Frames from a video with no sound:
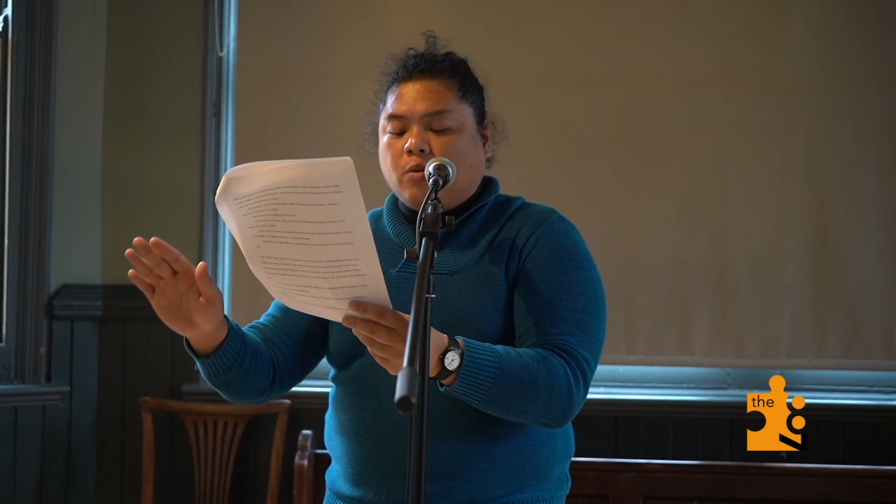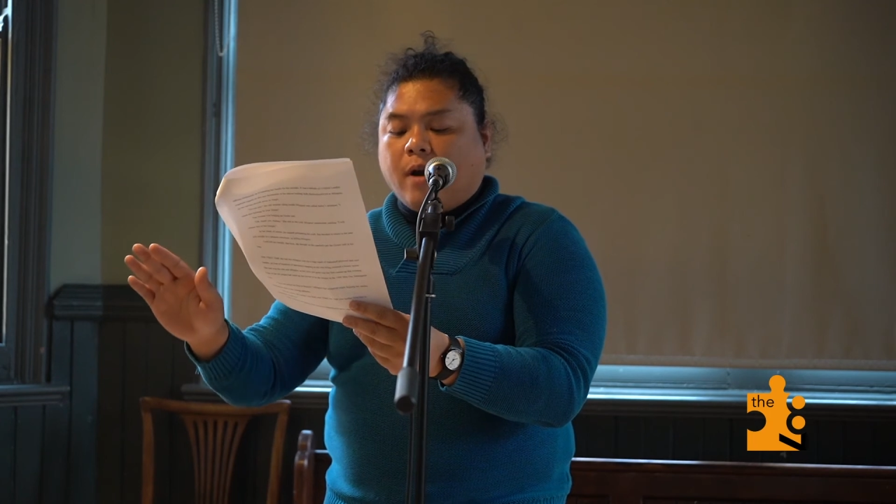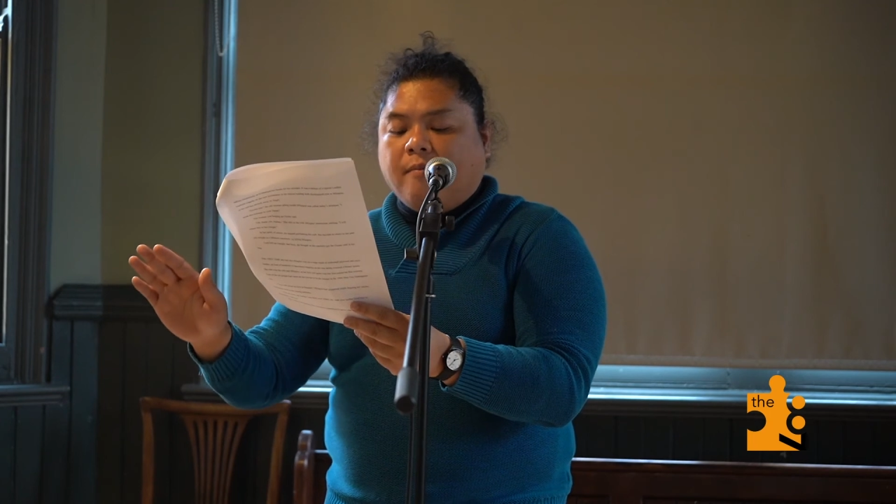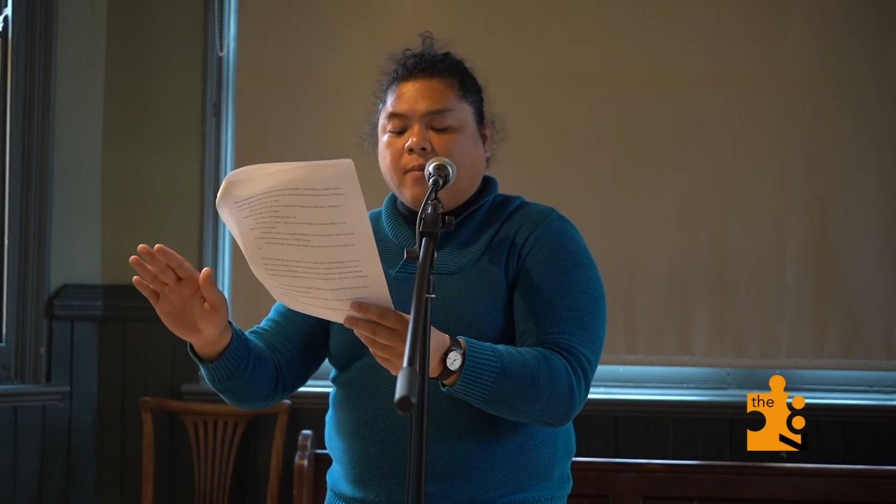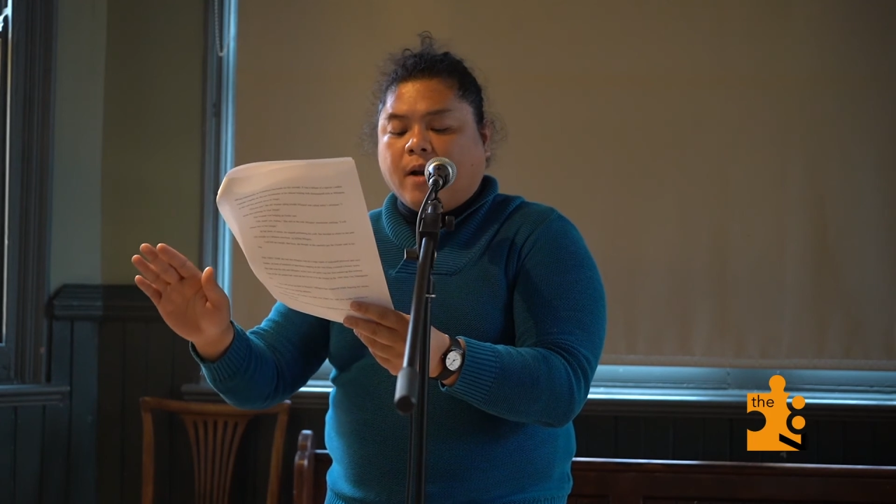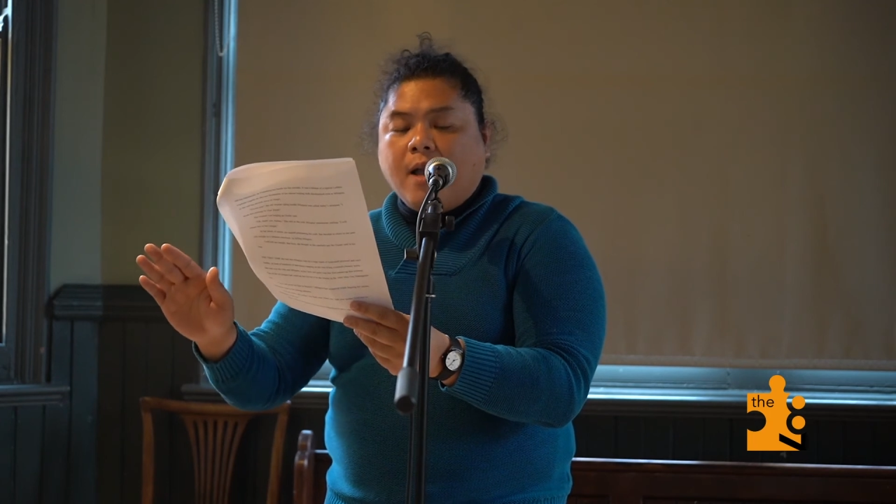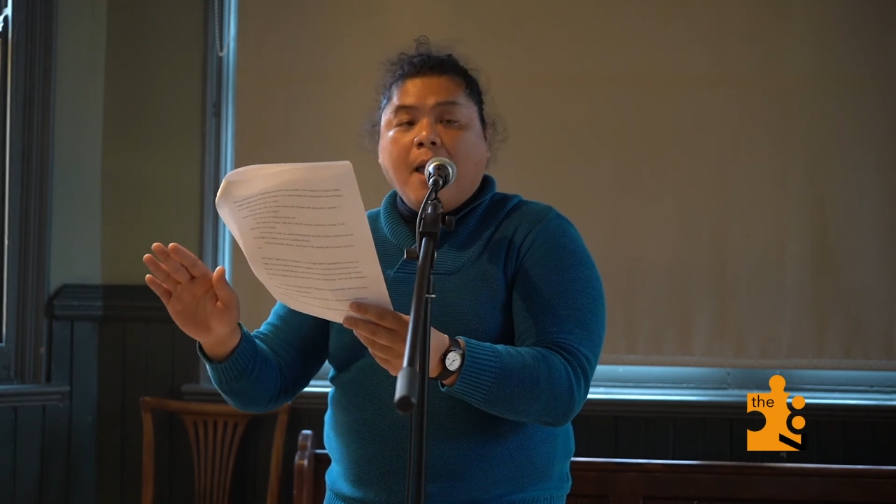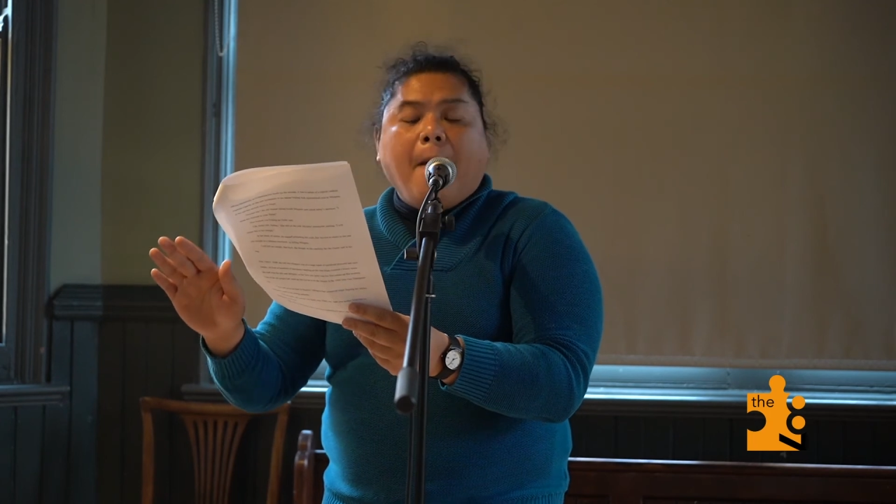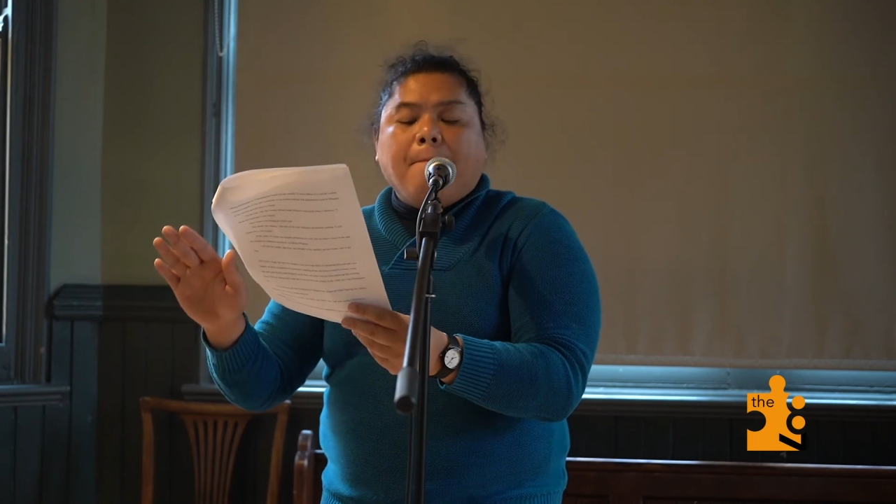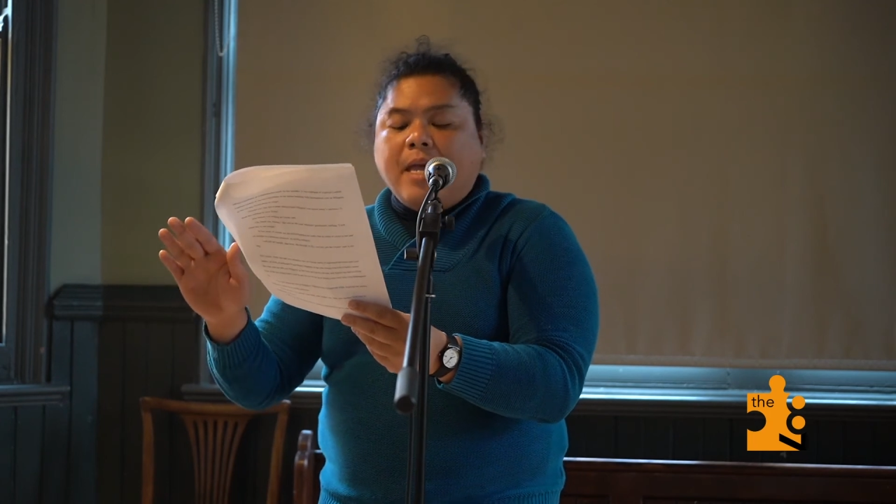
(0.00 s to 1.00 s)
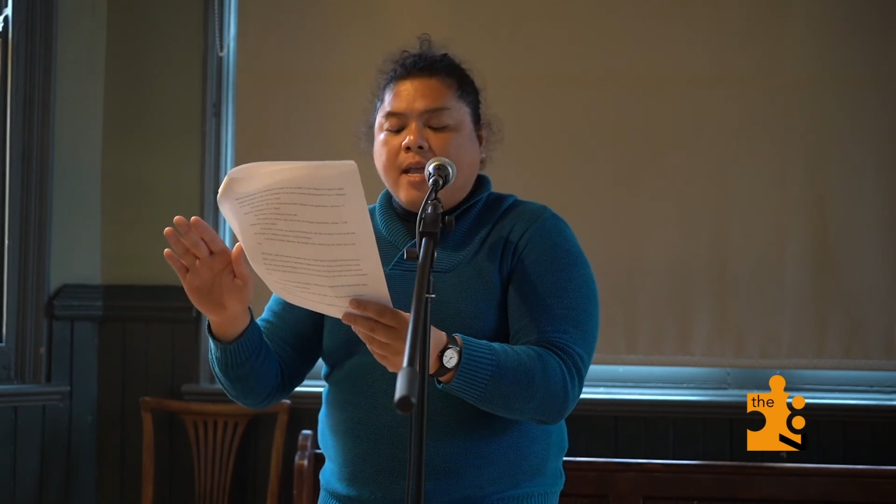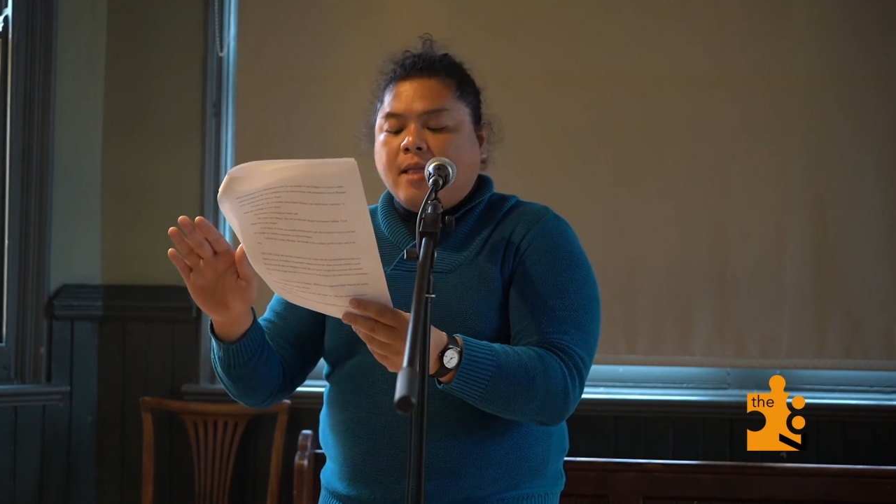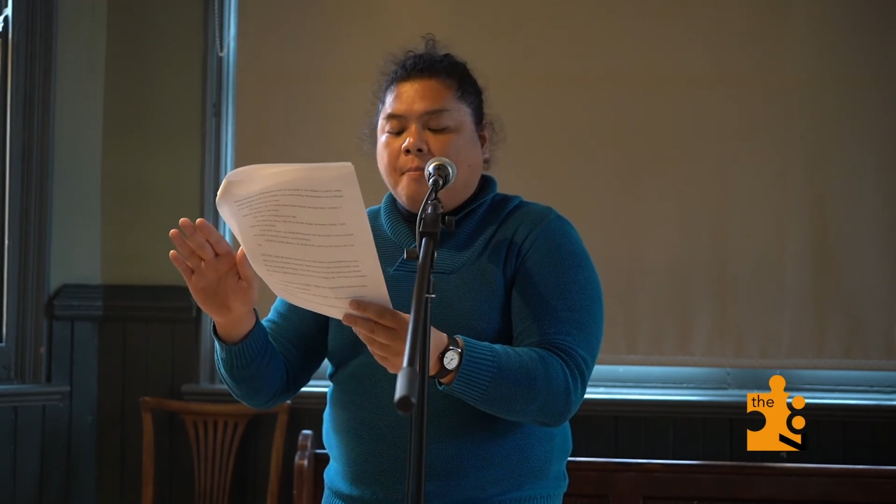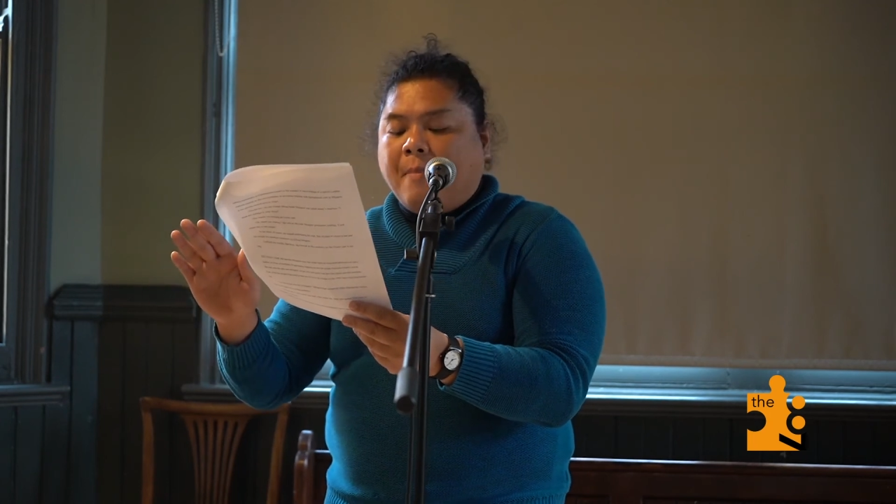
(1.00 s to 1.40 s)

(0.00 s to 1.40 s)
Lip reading: driver, being the